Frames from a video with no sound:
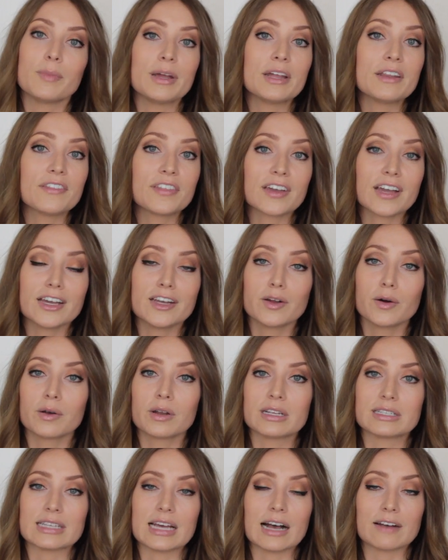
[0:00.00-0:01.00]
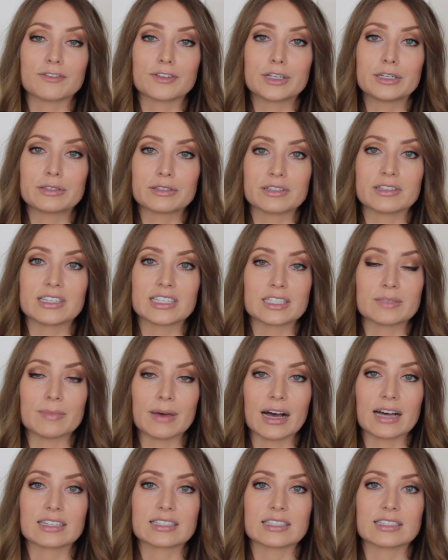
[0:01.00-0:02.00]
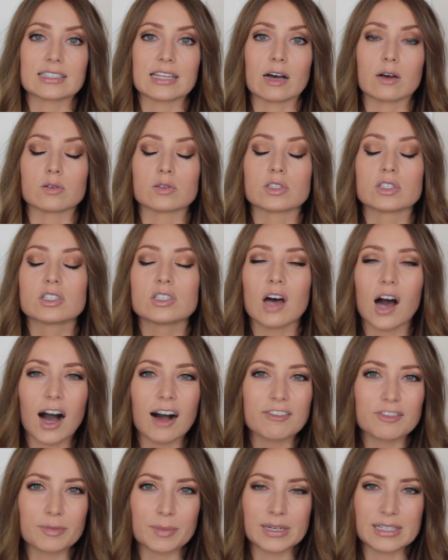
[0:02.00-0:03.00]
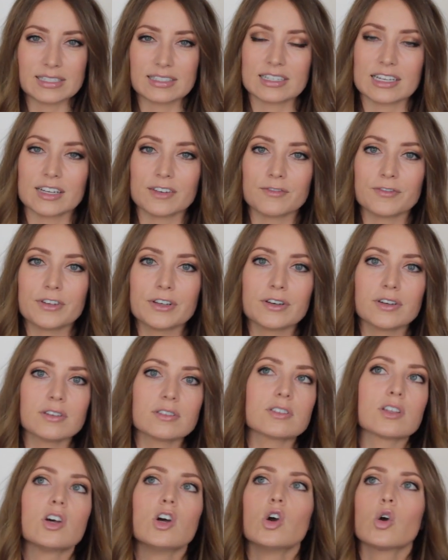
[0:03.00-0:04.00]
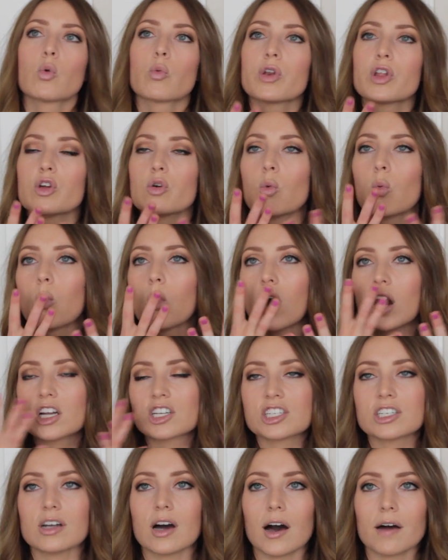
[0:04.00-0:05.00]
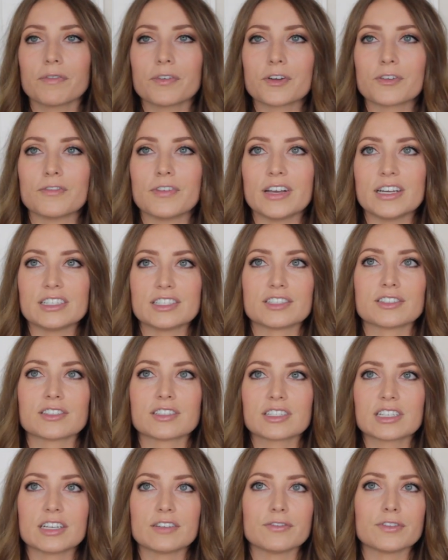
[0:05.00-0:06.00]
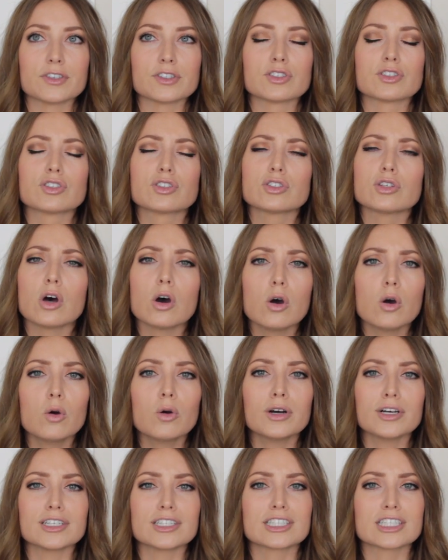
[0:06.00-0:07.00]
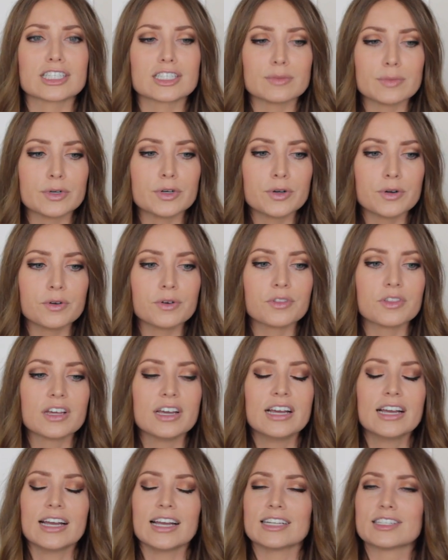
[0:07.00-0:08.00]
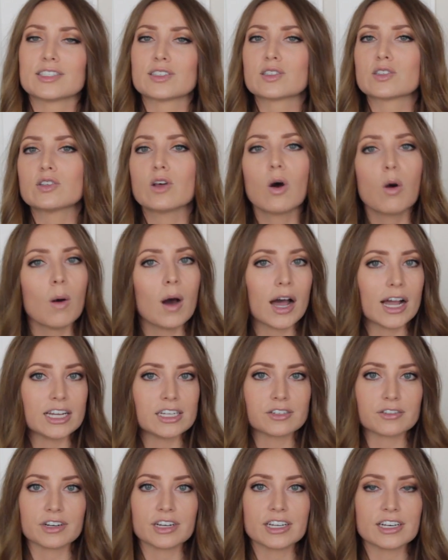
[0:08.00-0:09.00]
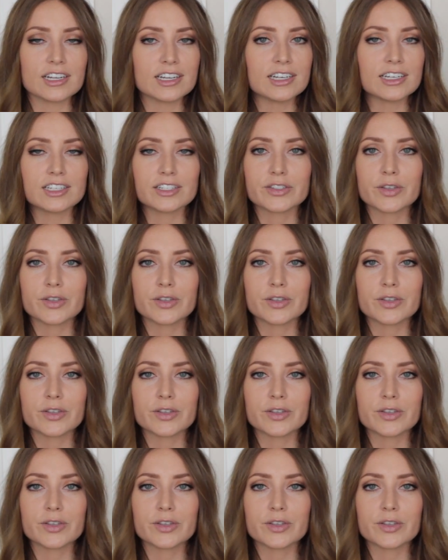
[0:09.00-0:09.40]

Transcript: The main thing I noticed after using this mask is how soft my skin feels. When you wash it off your face, your skin feels so smooth, it's so hydrated.